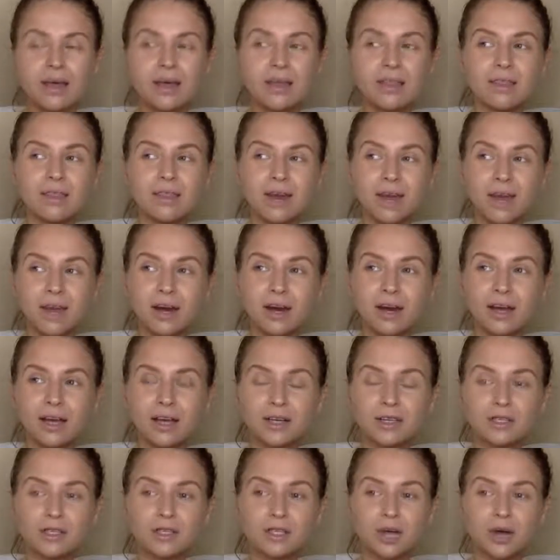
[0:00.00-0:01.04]
the area.
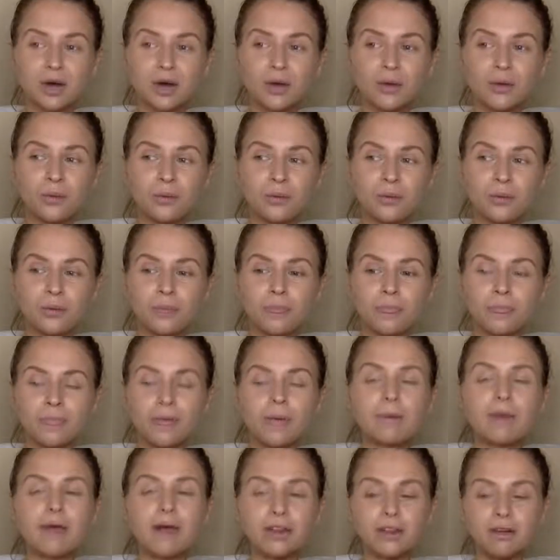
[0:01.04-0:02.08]
So,
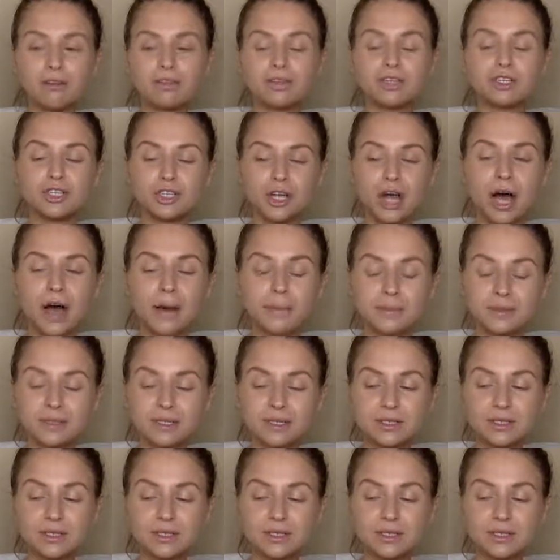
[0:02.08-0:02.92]
I love the shops.